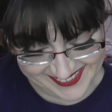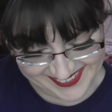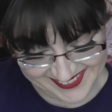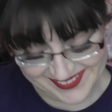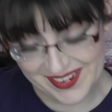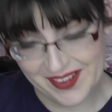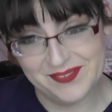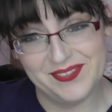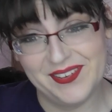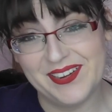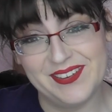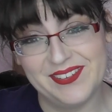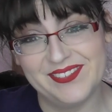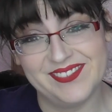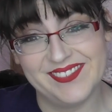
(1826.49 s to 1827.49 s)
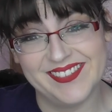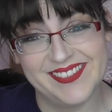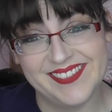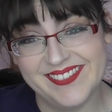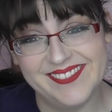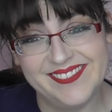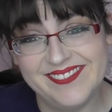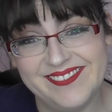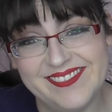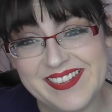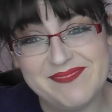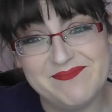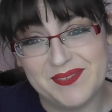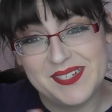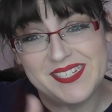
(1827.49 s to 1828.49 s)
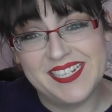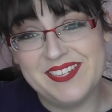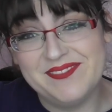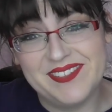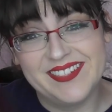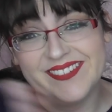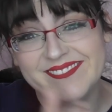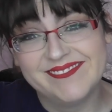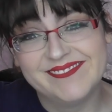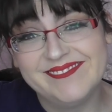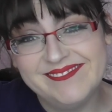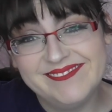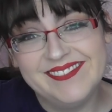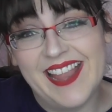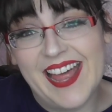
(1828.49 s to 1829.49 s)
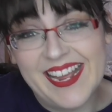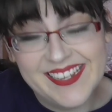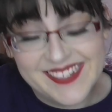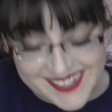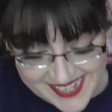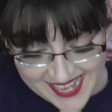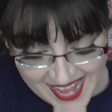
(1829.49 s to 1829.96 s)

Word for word: I'm not very good with perceiving lengths.